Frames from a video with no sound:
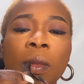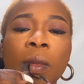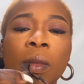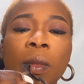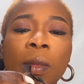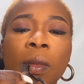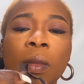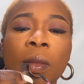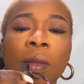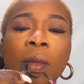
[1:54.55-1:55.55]
And
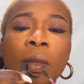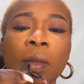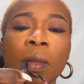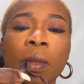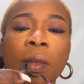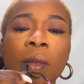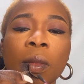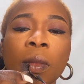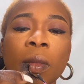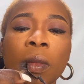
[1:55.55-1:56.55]
the because the
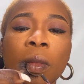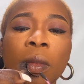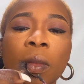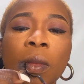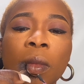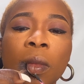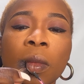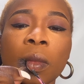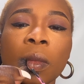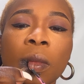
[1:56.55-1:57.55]
eyeshadow tutorial I
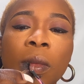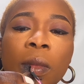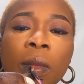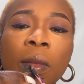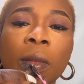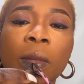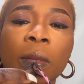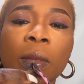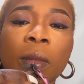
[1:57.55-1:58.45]
do is the nude one,